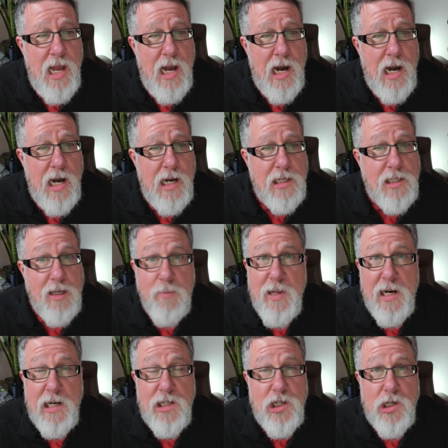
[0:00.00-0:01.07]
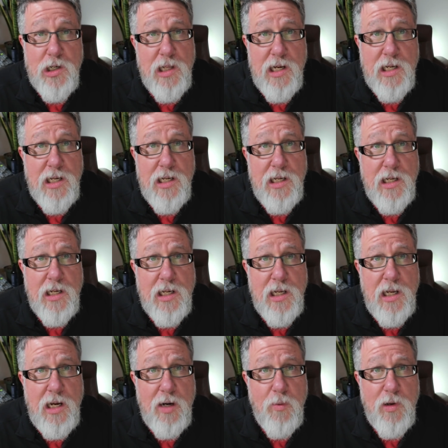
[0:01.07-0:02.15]
It's something that I'd sure like to
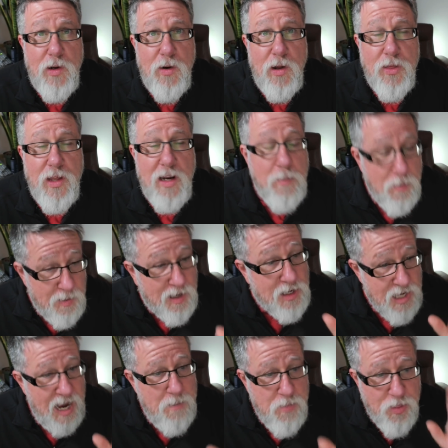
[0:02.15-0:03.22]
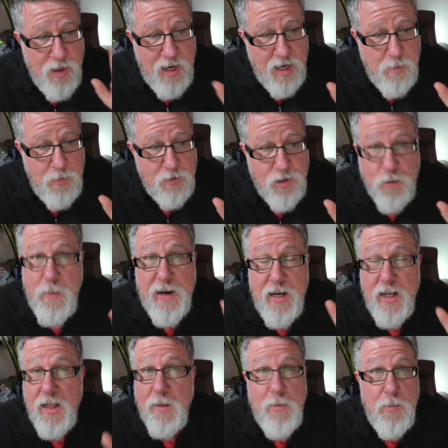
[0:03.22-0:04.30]
hear what you're all thinking about, because I'm thinking about
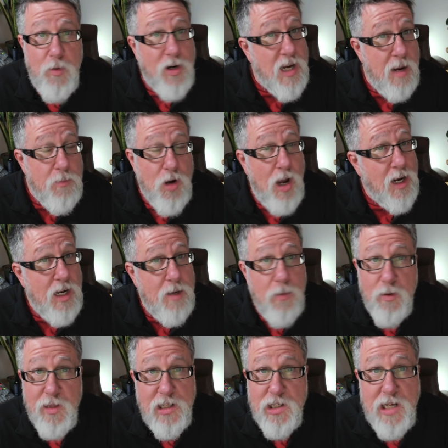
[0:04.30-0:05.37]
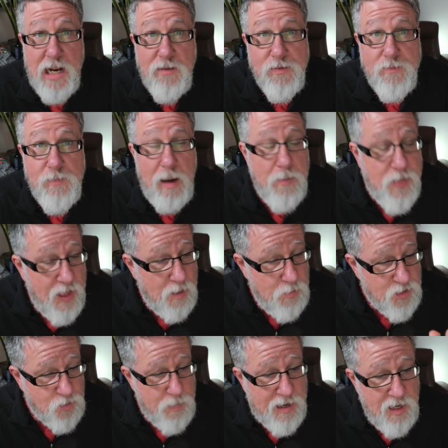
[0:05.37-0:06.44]
spending a little bit more time talking about this stuff. I'm thinking
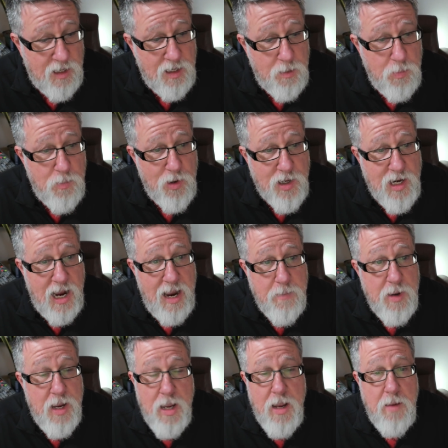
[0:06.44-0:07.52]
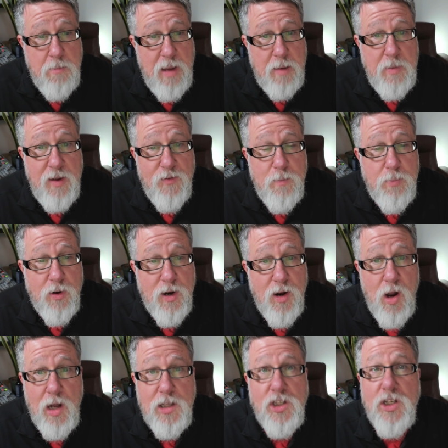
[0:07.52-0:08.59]
about spending a little bit more time, maybe even
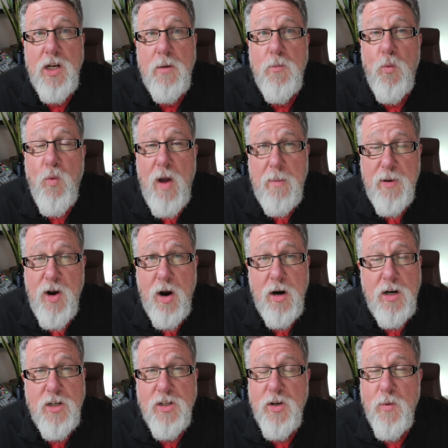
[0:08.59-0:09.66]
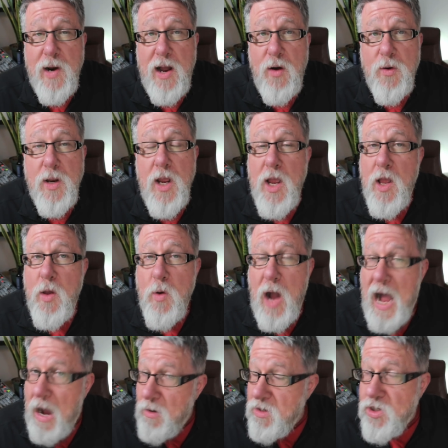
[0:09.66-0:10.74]
putting on some webinars around
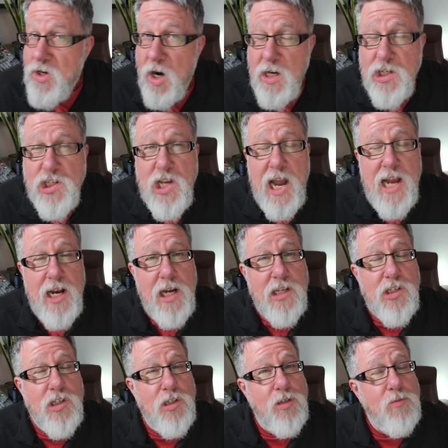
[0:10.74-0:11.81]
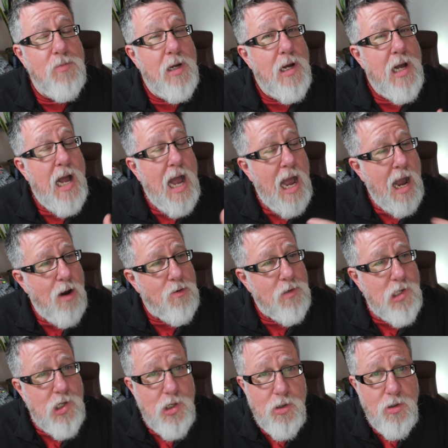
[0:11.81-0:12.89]
how to start a side hustle,
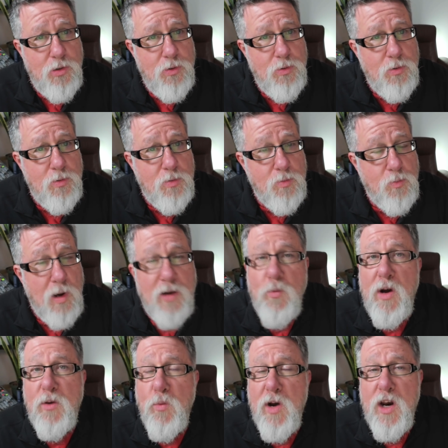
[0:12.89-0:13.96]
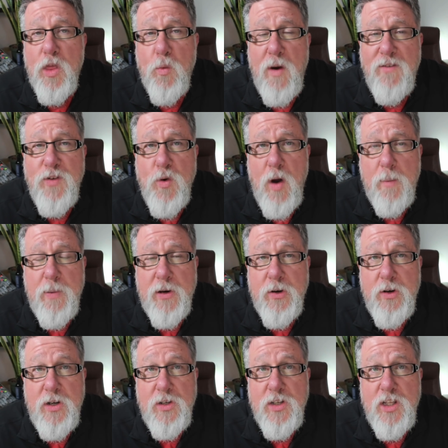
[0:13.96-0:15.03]
what are the revenue
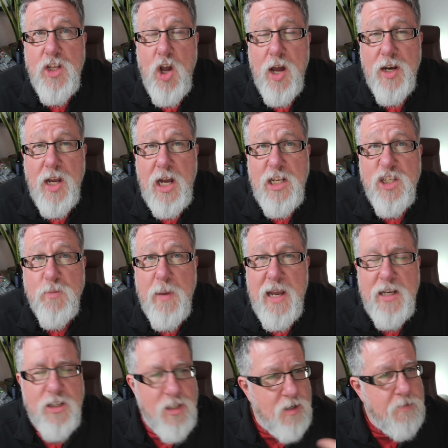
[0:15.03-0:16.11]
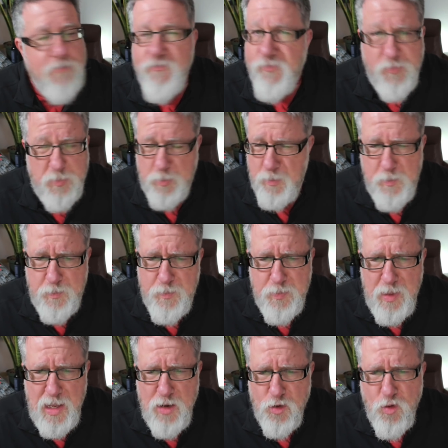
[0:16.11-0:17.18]
opportunities in the online space.
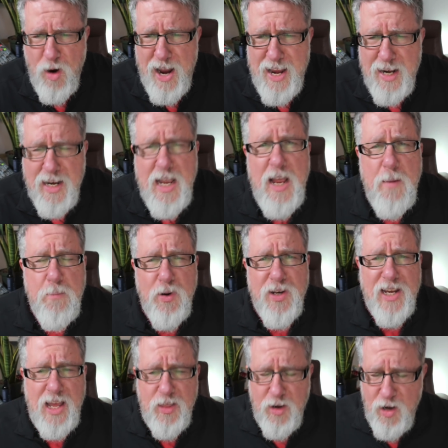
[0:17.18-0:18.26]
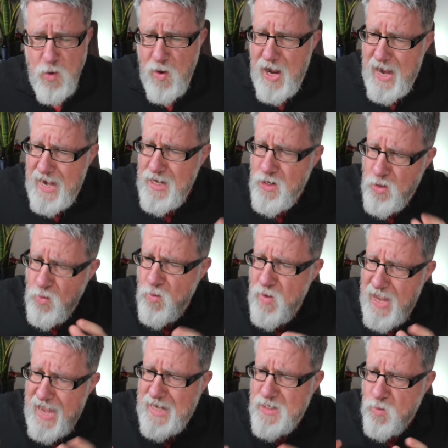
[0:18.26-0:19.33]
Try and put together, I
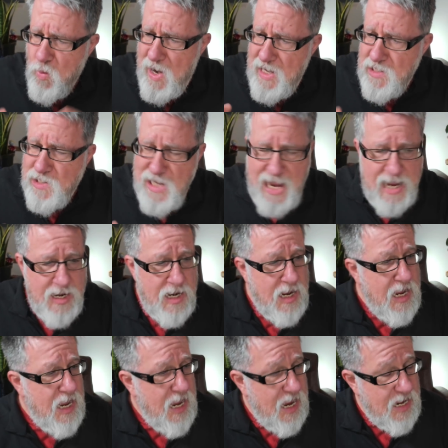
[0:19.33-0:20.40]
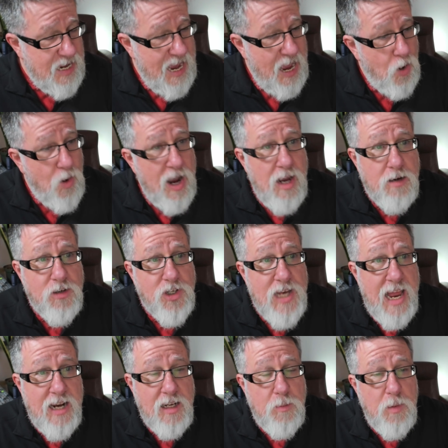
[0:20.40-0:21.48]
do X, Y, Z, and now I
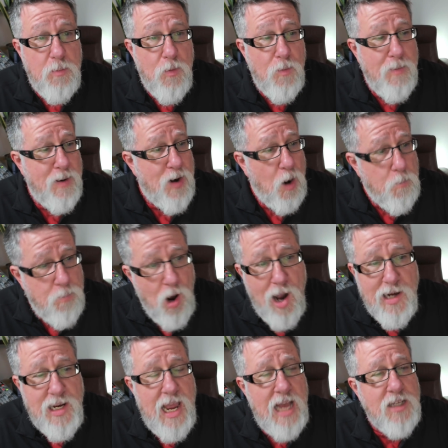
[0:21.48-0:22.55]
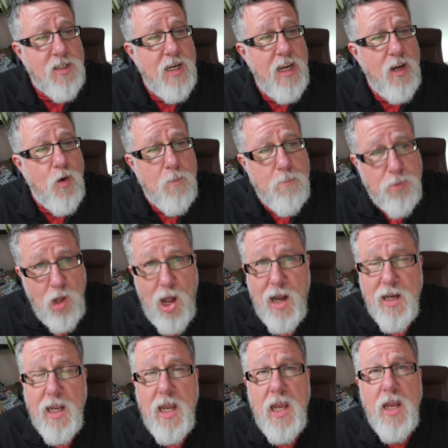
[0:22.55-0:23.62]
understand a little bit more about how podcasting or
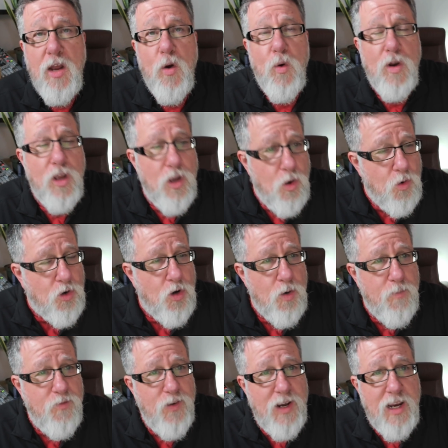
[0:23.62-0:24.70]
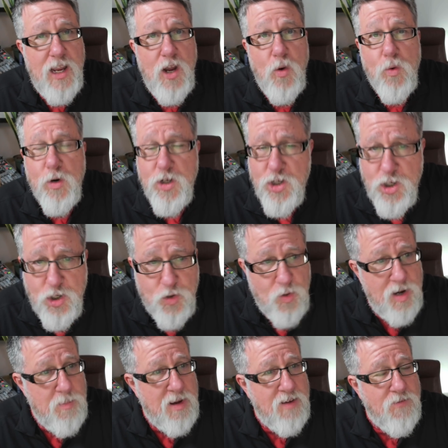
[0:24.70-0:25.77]
blogging or YouTube video or
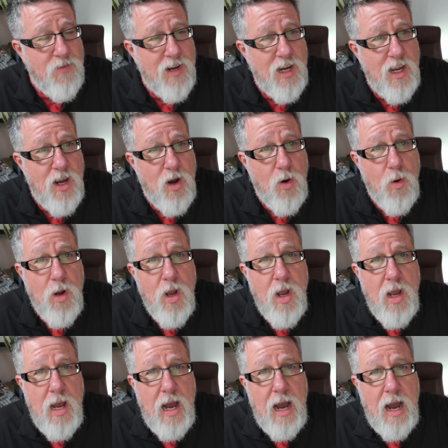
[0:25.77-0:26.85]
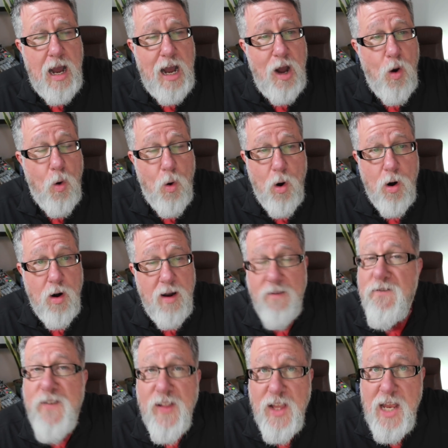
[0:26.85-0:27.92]
streaming video or
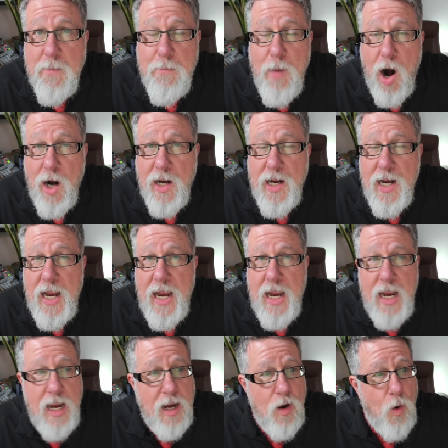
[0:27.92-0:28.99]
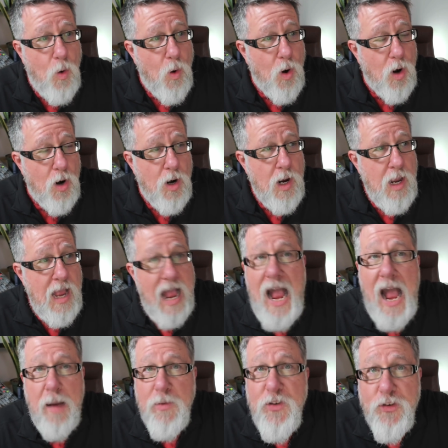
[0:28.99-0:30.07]
affiliate marketing or
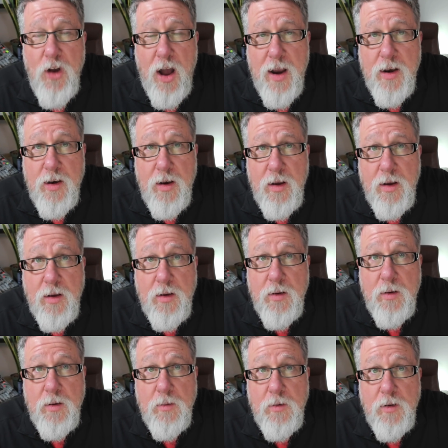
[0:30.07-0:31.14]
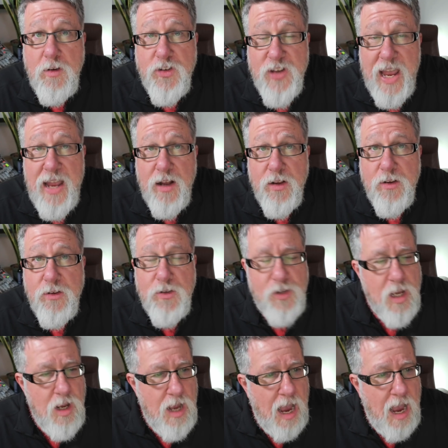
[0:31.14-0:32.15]
Amazon sales.